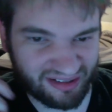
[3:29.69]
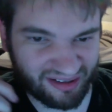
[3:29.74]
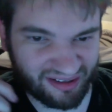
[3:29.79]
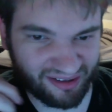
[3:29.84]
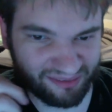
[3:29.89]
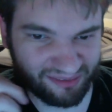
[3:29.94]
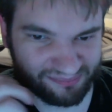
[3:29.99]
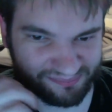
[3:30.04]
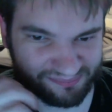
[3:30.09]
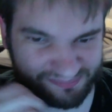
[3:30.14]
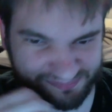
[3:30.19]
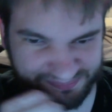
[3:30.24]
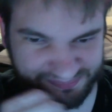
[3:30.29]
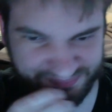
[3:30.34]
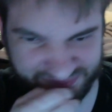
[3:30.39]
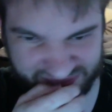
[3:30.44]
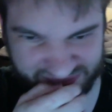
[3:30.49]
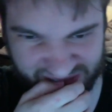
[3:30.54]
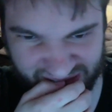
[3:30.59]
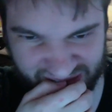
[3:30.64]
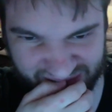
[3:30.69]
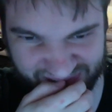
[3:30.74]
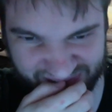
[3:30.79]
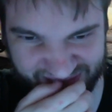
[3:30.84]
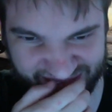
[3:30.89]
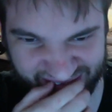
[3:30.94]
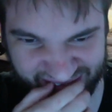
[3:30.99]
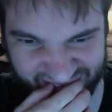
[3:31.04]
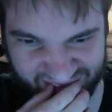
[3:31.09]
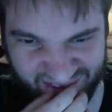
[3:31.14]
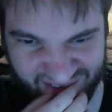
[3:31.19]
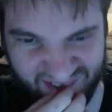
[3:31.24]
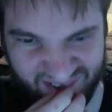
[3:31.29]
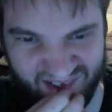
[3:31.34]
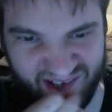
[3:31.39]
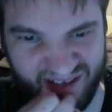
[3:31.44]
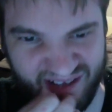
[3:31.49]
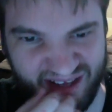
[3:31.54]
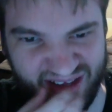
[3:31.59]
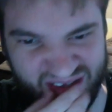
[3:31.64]
But yeah.
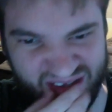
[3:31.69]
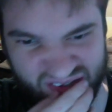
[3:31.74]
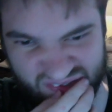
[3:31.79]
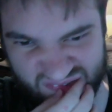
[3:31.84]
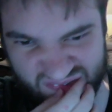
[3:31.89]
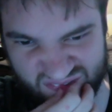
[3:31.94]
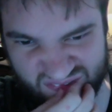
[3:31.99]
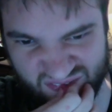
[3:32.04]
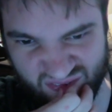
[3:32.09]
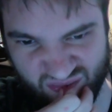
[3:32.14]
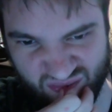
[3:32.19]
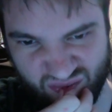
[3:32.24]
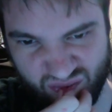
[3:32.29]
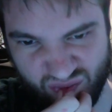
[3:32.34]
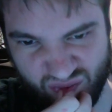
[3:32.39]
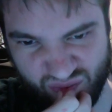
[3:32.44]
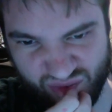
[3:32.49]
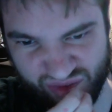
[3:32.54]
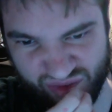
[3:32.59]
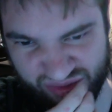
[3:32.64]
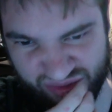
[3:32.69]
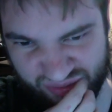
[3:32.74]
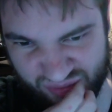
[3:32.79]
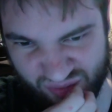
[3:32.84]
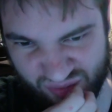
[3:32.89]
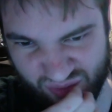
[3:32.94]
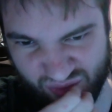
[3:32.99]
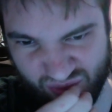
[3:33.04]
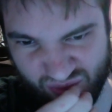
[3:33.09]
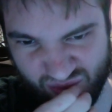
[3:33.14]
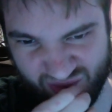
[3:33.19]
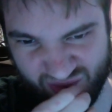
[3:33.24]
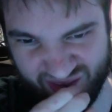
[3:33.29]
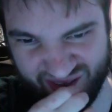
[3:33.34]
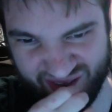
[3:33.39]
So the